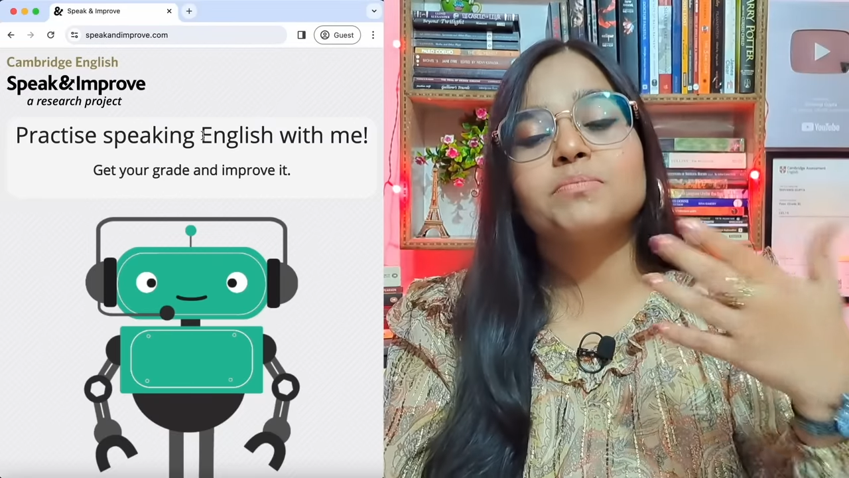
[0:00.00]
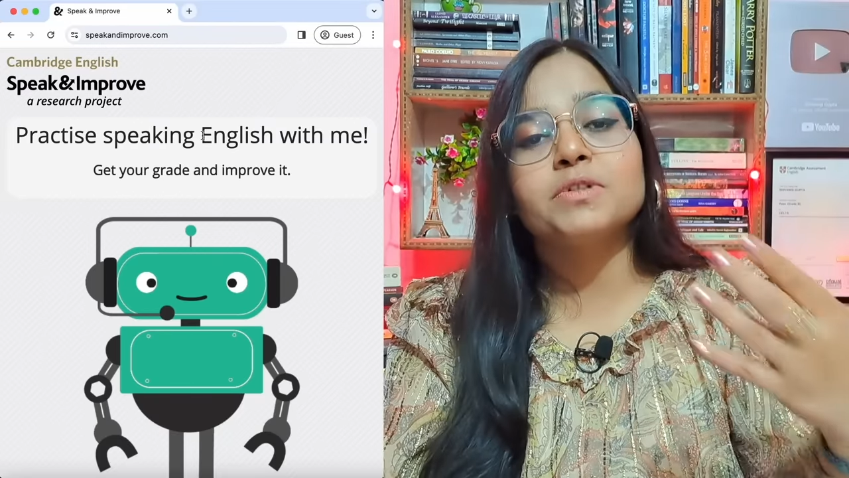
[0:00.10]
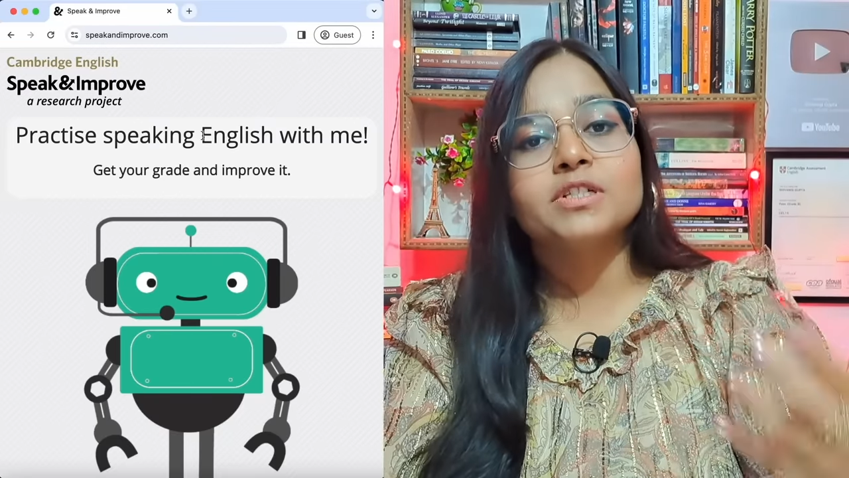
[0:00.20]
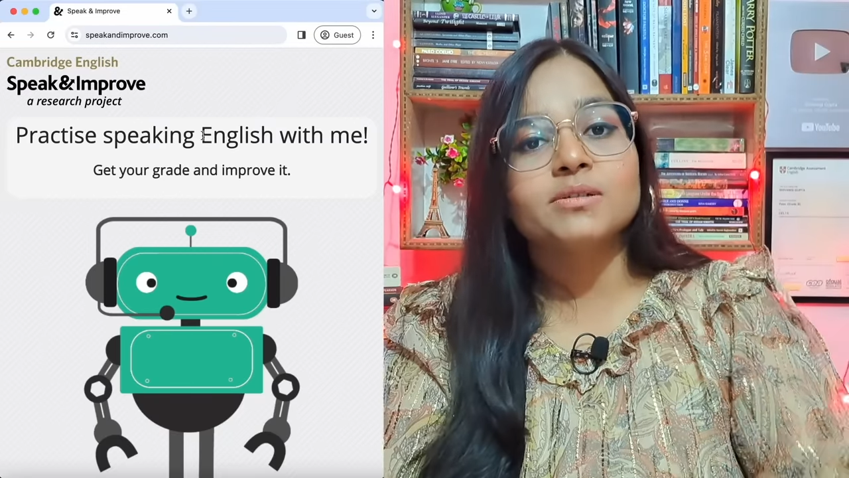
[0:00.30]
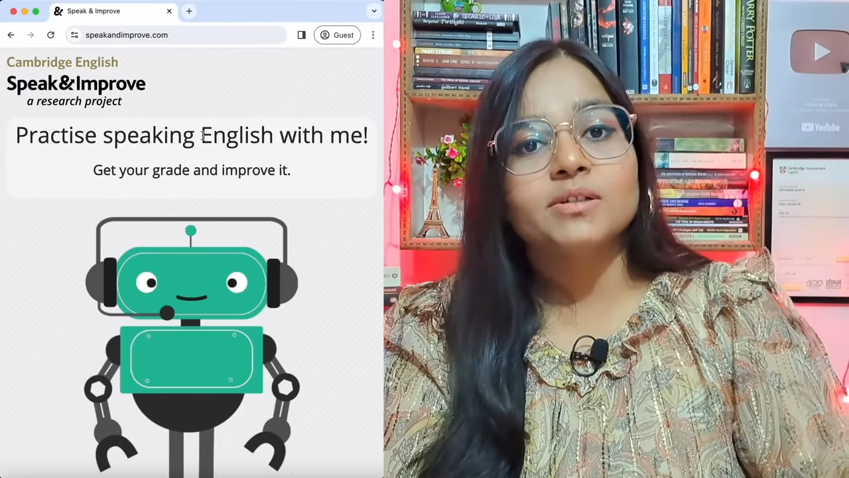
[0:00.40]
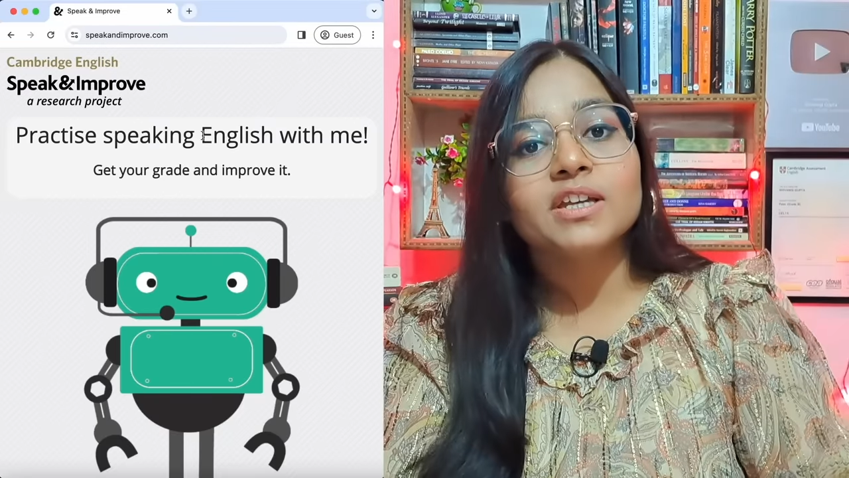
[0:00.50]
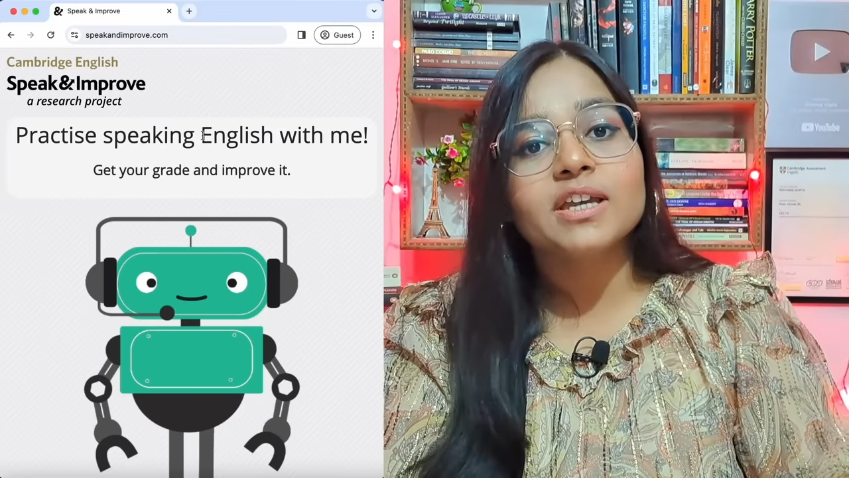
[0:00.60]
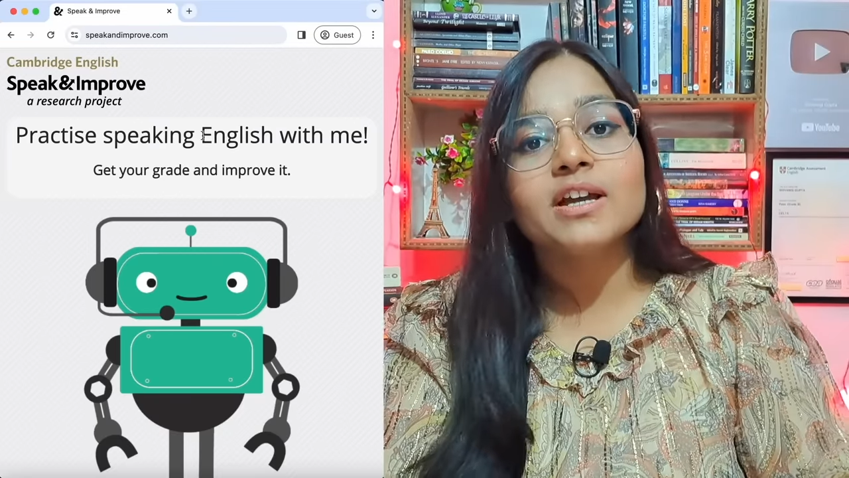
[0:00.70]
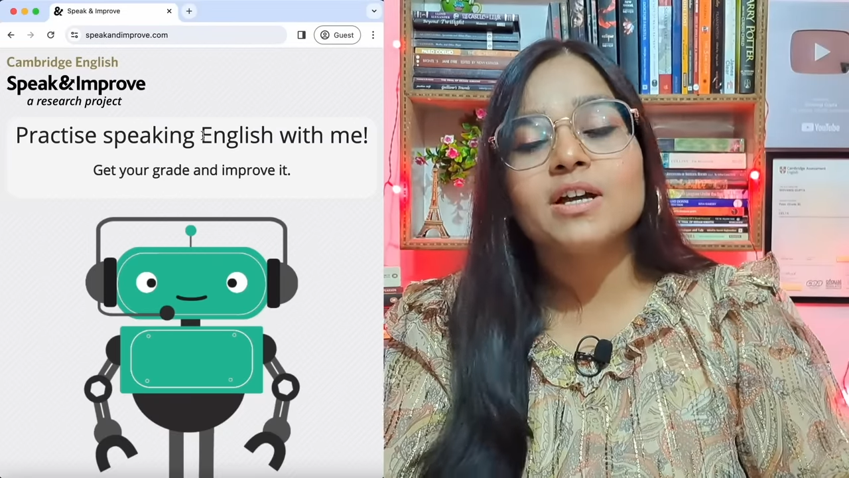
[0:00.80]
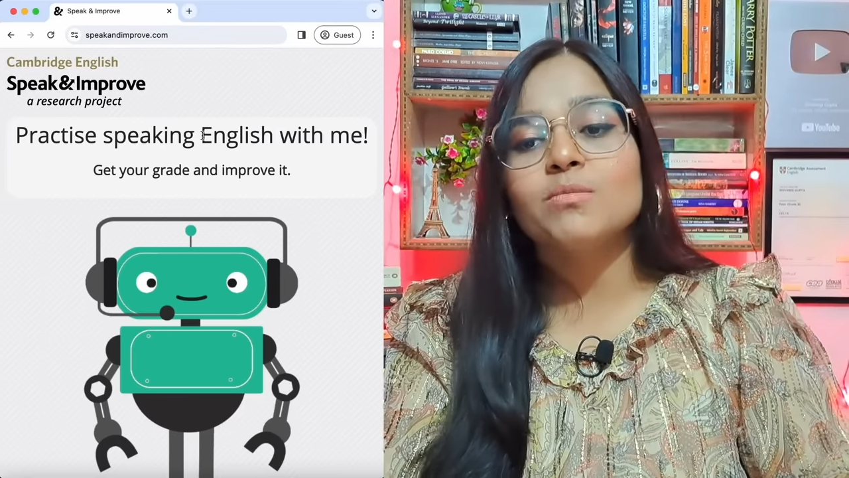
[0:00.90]
particular
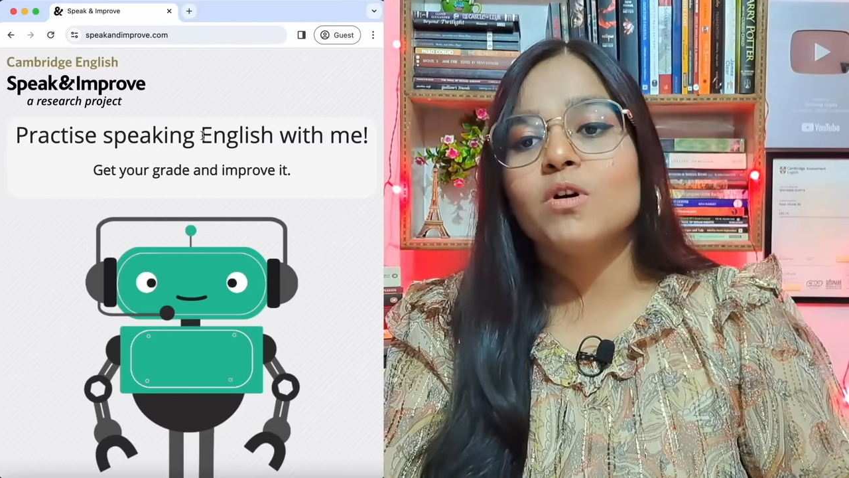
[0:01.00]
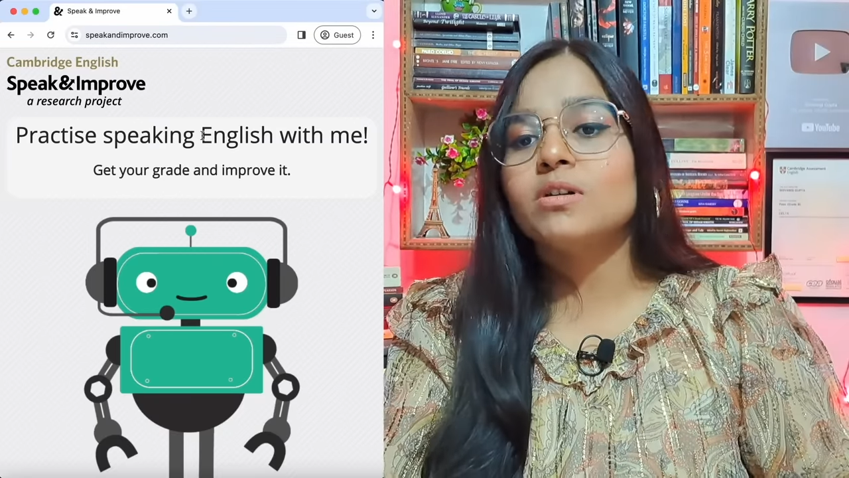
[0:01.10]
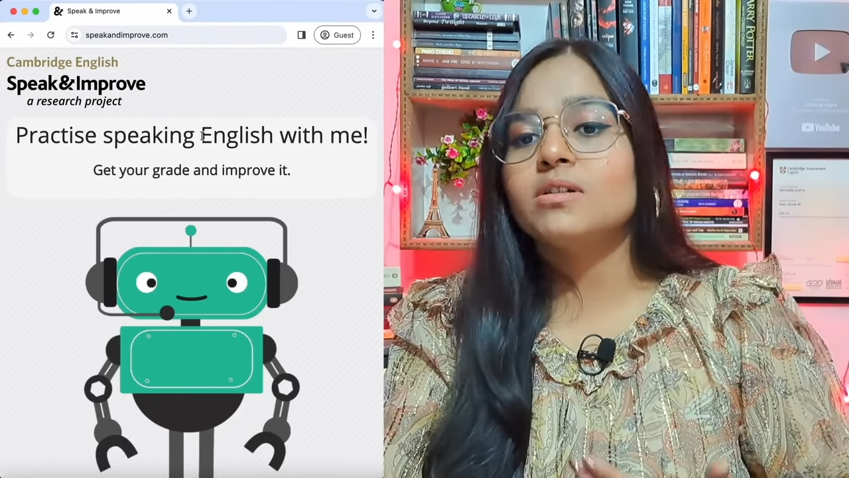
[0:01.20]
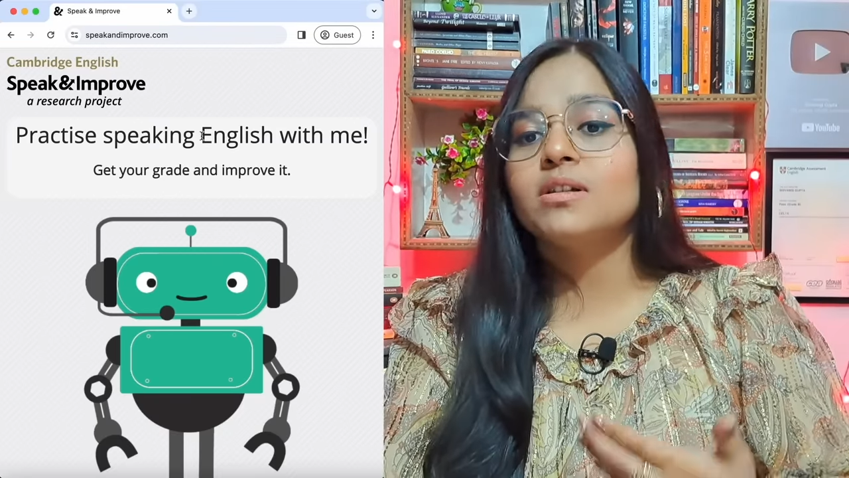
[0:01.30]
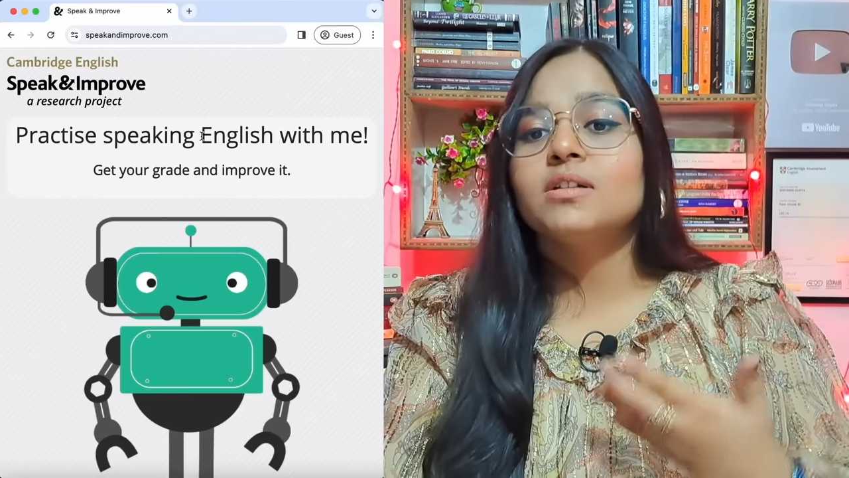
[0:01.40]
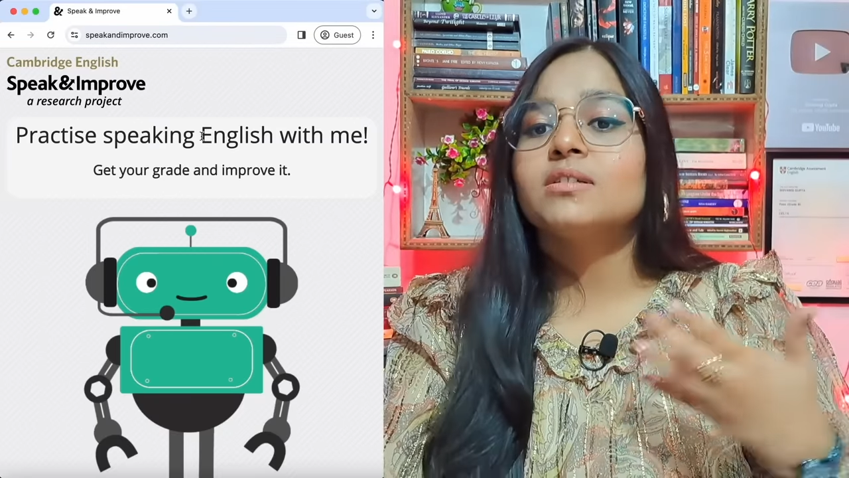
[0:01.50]
AI model.